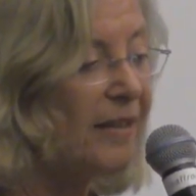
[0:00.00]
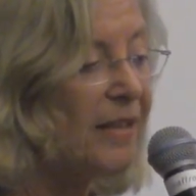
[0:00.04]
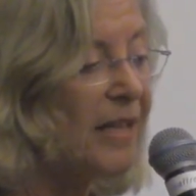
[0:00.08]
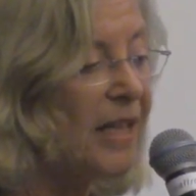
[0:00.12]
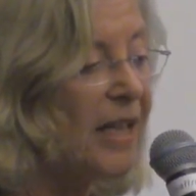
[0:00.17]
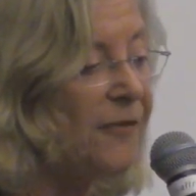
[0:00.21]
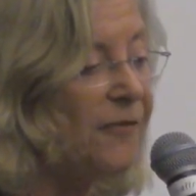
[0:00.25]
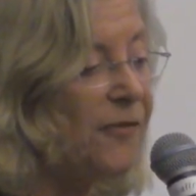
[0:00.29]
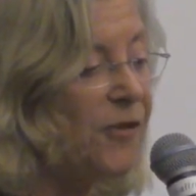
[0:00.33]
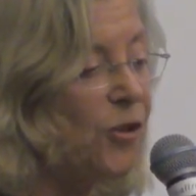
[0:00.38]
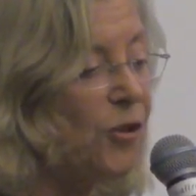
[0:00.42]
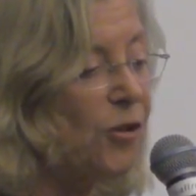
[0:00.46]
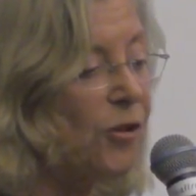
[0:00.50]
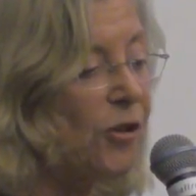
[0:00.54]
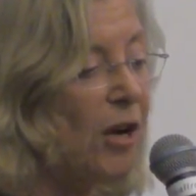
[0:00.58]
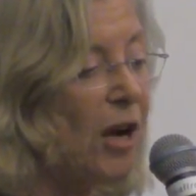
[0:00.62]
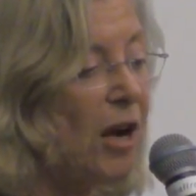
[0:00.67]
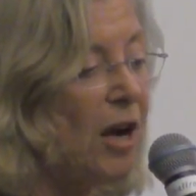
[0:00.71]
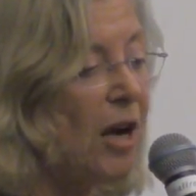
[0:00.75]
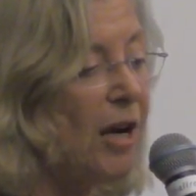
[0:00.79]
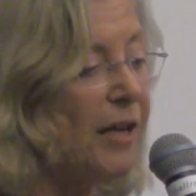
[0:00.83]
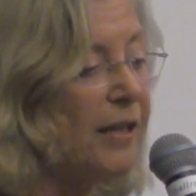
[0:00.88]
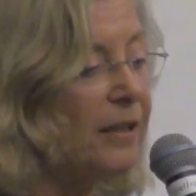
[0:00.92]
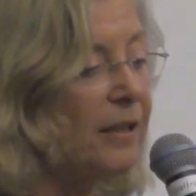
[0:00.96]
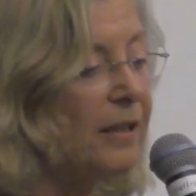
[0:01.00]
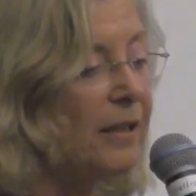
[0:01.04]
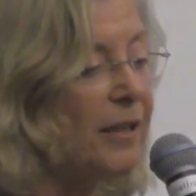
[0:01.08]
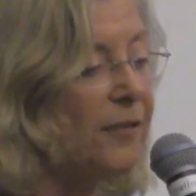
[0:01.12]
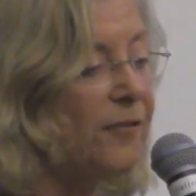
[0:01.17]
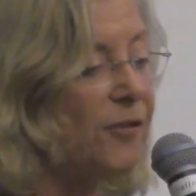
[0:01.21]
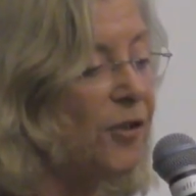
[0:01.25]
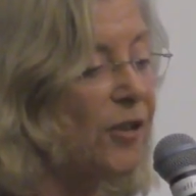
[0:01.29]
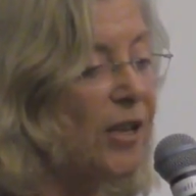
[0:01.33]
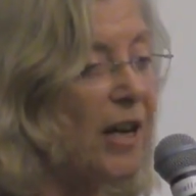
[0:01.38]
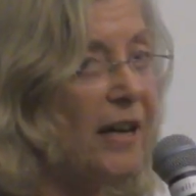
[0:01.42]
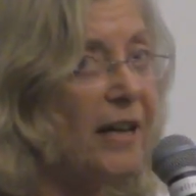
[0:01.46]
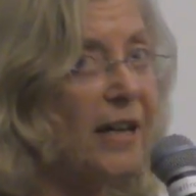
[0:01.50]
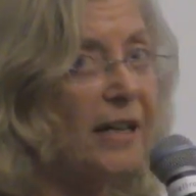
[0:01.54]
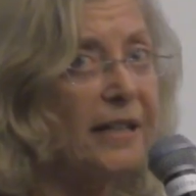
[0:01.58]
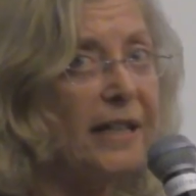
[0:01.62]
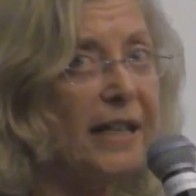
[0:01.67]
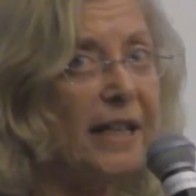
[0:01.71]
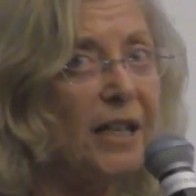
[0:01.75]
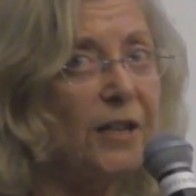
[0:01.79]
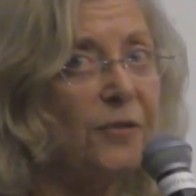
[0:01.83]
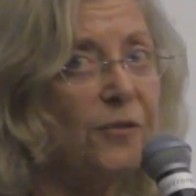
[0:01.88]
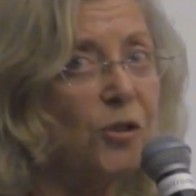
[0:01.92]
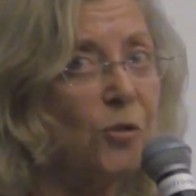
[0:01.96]
if you're on, if you're not on
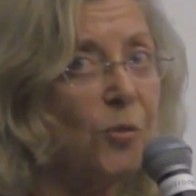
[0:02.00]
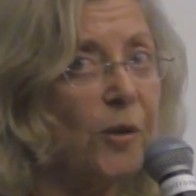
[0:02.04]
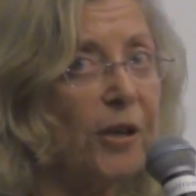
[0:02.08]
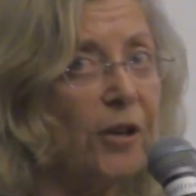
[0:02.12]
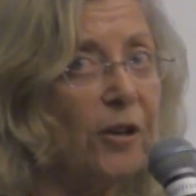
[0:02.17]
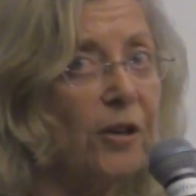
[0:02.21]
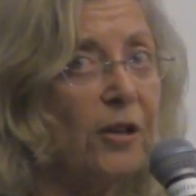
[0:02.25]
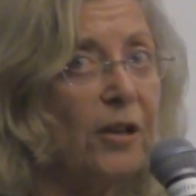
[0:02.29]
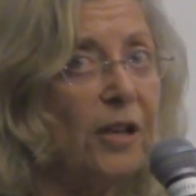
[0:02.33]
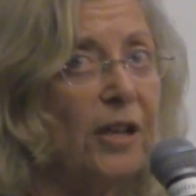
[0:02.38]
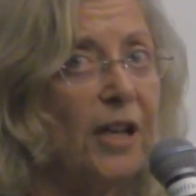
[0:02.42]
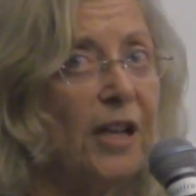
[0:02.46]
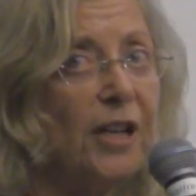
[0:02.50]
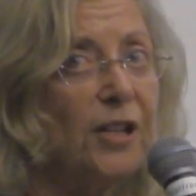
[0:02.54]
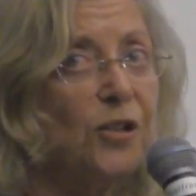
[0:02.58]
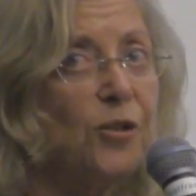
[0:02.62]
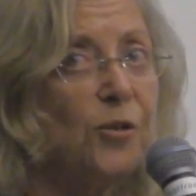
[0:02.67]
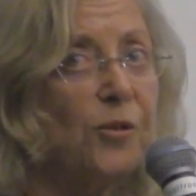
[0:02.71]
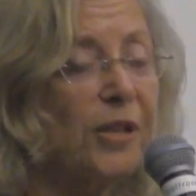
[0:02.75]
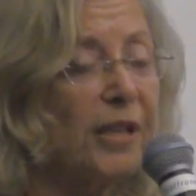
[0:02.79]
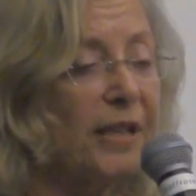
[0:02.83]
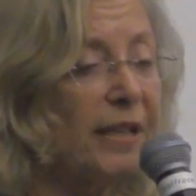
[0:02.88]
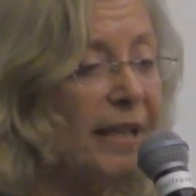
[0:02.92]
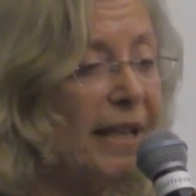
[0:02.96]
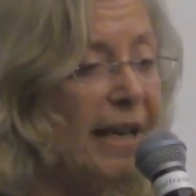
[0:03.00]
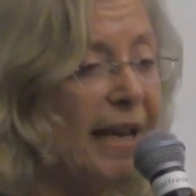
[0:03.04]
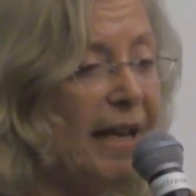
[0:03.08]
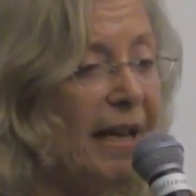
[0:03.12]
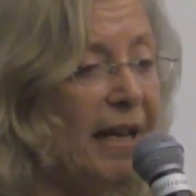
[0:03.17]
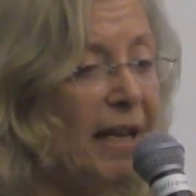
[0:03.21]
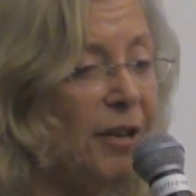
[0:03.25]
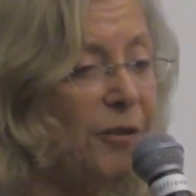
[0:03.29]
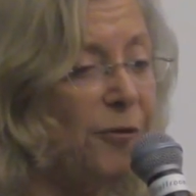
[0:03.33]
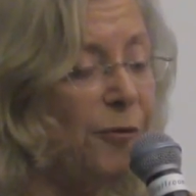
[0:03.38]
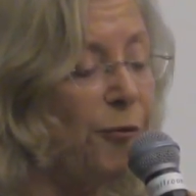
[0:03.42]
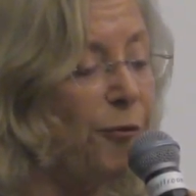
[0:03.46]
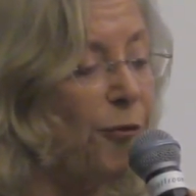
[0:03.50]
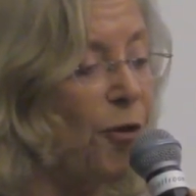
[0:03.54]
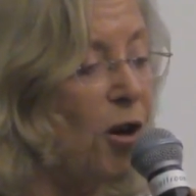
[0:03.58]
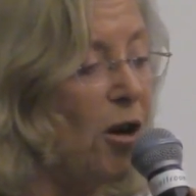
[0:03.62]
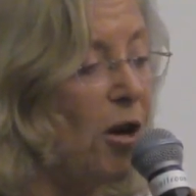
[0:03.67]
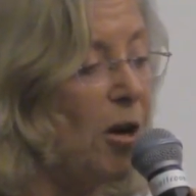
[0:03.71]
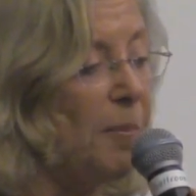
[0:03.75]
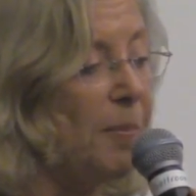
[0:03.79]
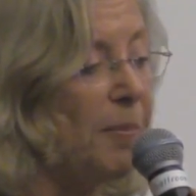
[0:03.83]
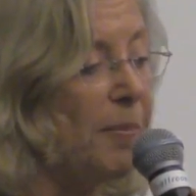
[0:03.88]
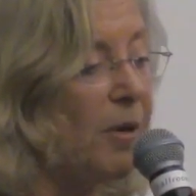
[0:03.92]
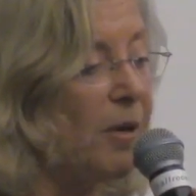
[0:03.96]
native Twitter, you can get it
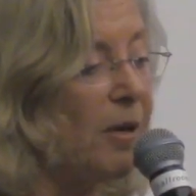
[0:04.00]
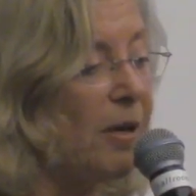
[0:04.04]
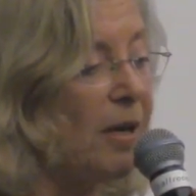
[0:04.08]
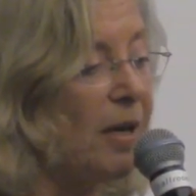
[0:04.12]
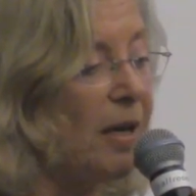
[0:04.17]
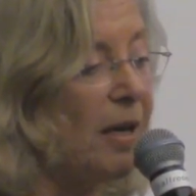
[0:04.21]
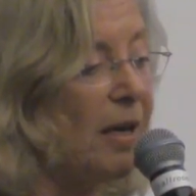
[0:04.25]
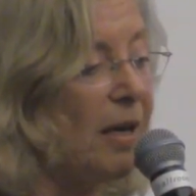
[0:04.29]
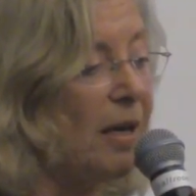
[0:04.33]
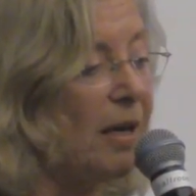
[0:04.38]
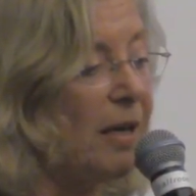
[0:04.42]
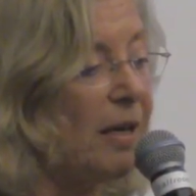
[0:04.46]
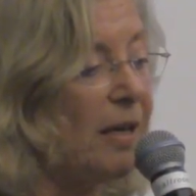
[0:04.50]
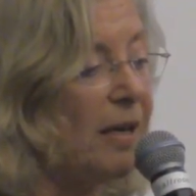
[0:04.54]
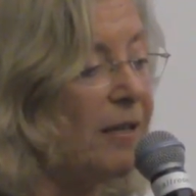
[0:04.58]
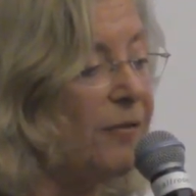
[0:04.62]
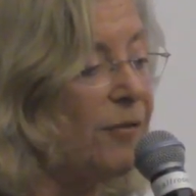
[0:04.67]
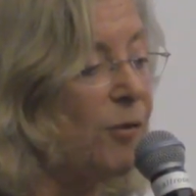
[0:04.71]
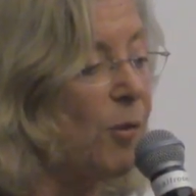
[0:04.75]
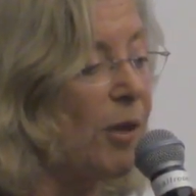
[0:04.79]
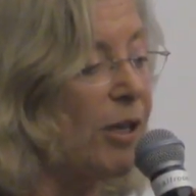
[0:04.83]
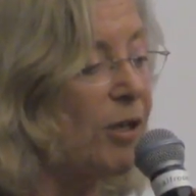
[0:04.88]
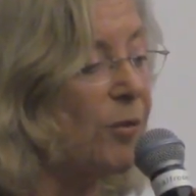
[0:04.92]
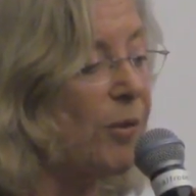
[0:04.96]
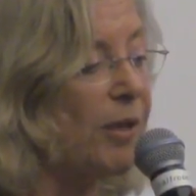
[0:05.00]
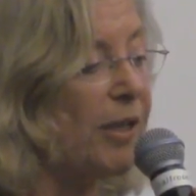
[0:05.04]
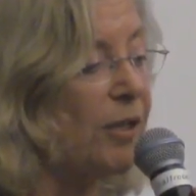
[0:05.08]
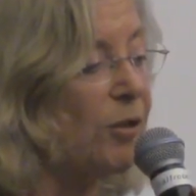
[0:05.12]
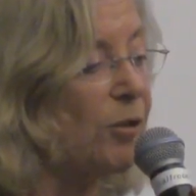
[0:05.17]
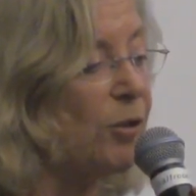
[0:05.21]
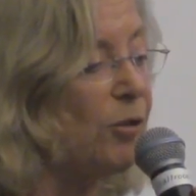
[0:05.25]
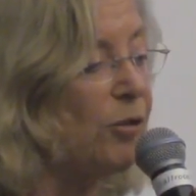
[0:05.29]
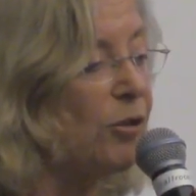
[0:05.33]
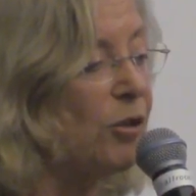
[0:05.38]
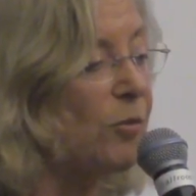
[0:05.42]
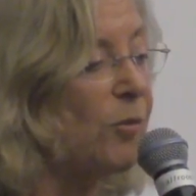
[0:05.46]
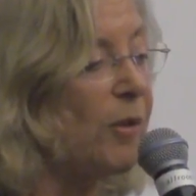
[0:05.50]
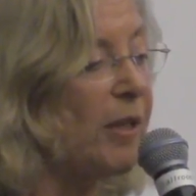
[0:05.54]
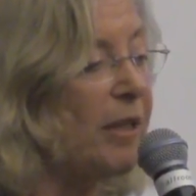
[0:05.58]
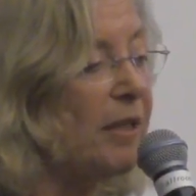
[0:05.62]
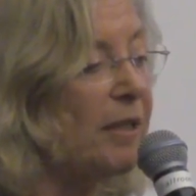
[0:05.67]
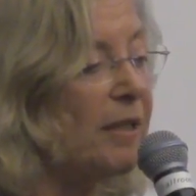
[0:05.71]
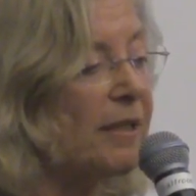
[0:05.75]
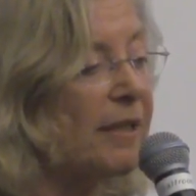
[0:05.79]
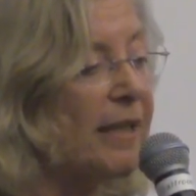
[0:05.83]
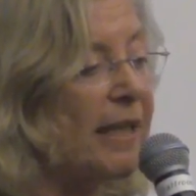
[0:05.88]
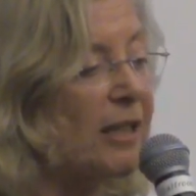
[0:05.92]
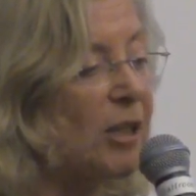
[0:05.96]
from, uh, if you want to do it on
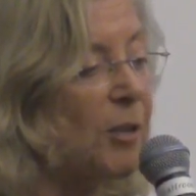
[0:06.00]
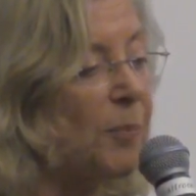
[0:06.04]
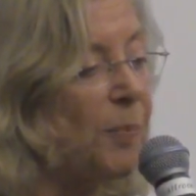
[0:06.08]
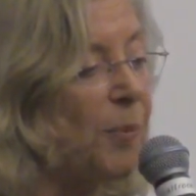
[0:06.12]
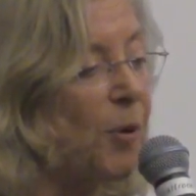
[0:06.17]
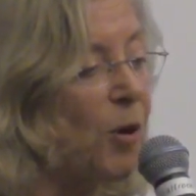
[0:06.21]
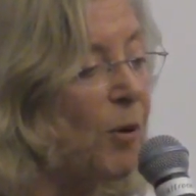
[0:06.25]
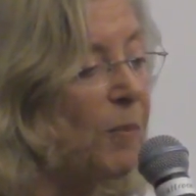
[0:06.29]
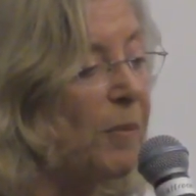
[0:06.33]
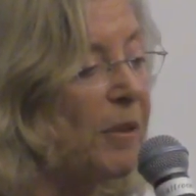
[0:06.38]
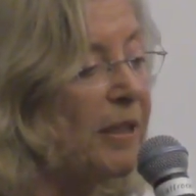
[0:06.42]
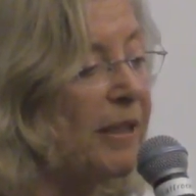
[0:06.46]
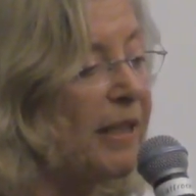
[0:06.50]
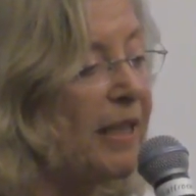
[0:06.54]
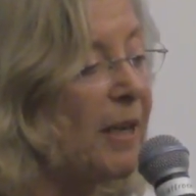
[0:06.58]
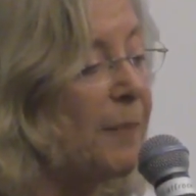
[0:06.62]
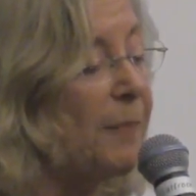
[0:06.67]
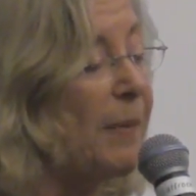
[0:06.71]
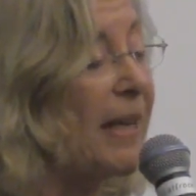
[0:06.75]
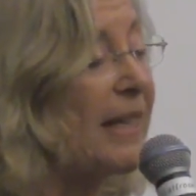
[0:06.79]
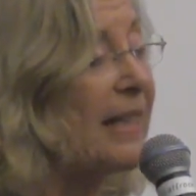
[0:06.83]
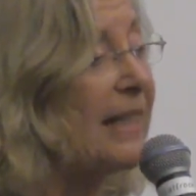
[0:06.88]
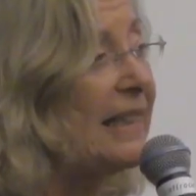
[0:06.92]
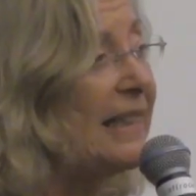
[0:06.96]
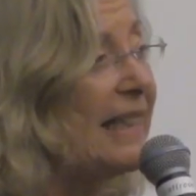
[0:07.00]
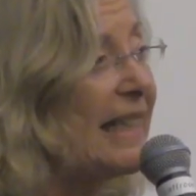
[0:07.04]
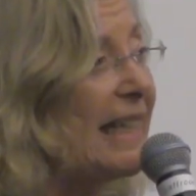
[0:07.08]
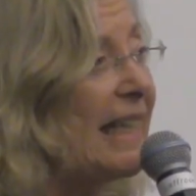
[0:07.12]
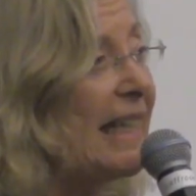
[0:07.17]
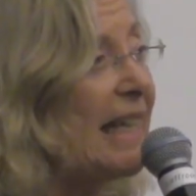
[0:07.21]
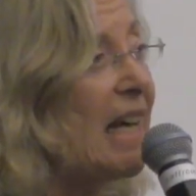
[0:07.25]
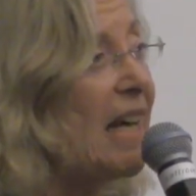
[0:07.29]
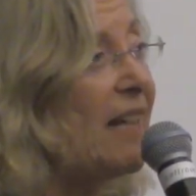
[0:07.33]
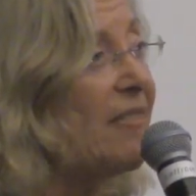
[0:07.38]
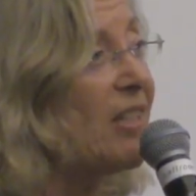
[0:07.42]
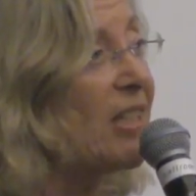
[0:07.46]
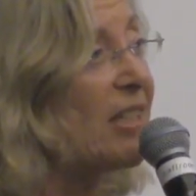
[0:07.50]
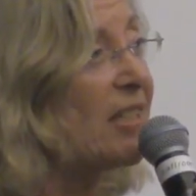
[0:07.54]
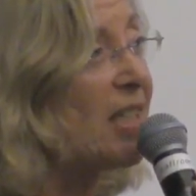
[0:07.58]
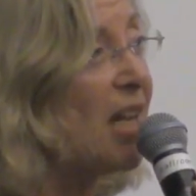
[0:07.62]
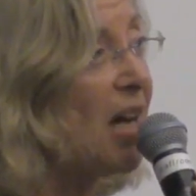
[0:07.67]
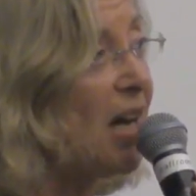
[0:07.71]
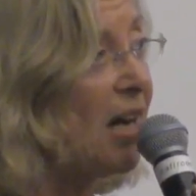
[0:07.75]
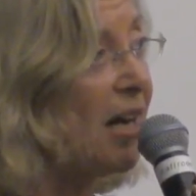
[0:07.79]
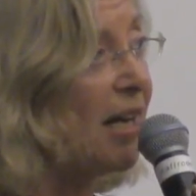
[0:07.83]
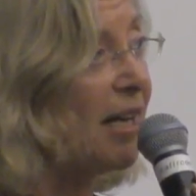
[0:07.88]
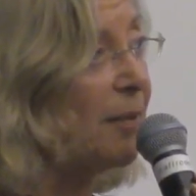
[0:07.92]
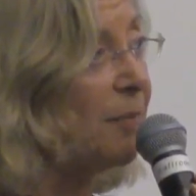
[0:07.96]
Hootsuite, get the permalink by clicking on the
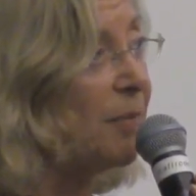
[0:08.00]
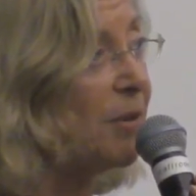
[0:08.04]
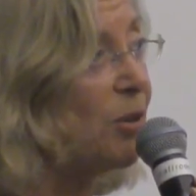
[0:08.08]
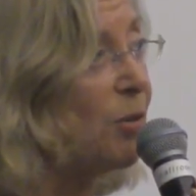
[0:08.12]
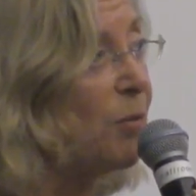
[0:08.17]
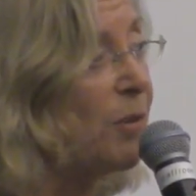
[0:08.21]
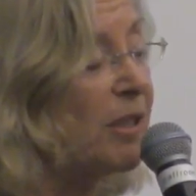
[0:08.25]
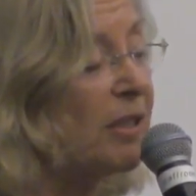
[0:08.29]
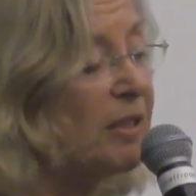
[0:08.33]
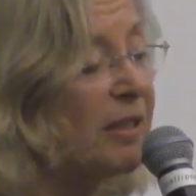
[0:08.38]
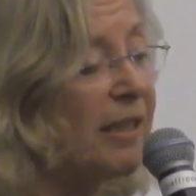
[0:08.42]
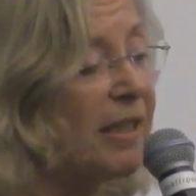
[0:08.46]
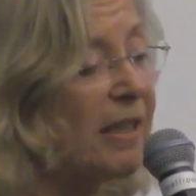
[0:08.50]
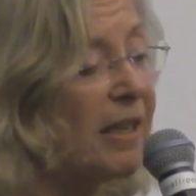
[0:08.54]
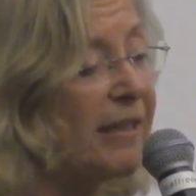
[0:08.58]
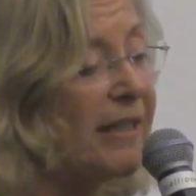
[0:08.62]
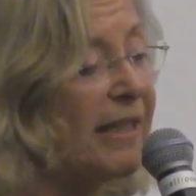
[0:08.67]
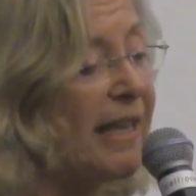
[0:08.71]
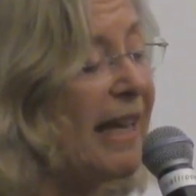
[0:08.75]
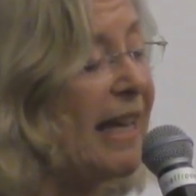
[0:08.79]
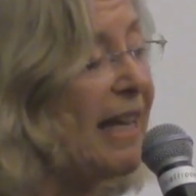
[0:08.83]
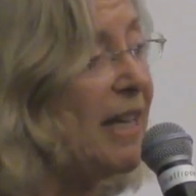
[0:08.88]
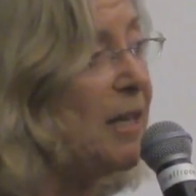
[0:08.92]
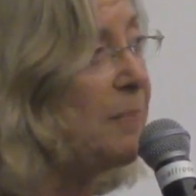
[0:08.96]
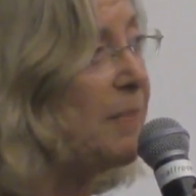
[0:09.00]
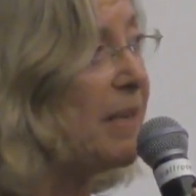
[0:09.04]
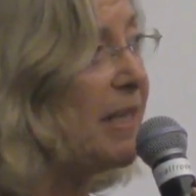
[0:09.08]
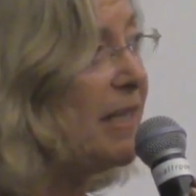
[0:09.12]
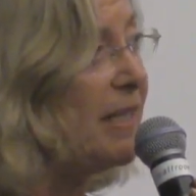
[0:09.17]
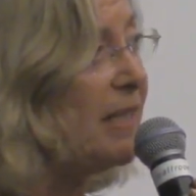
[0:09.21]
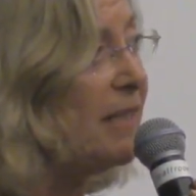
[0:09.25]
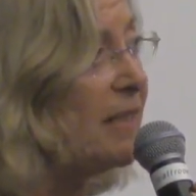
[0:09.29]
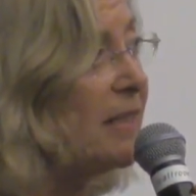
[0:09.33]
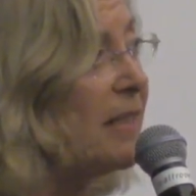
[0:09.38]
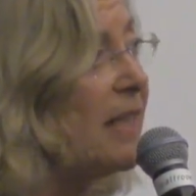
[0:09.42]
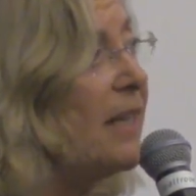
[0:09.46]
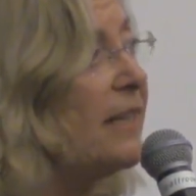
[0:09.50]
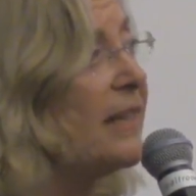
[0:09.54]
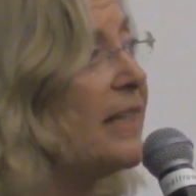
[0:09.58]
time. You would click on the eight minutes.